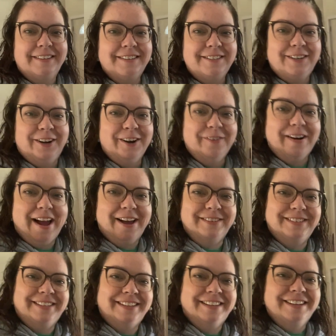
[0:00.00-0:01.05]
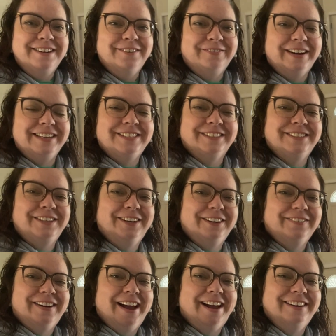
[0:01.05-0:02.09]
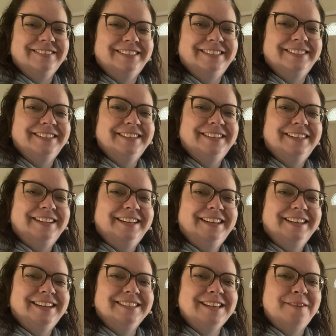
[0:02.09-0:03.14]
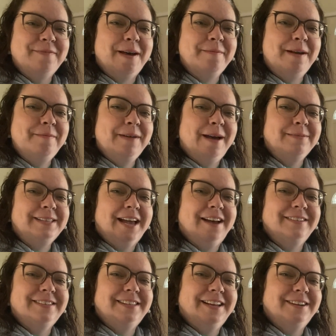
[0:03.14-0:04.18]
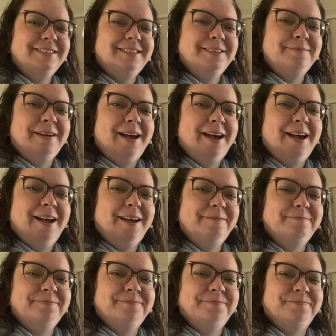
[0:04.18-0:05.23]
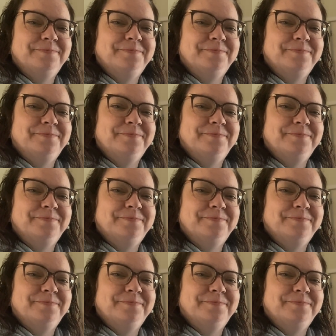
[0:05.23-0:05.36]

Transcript: Turn around. Rachel, turn around. Because I'm at my mom's house. There's the mom.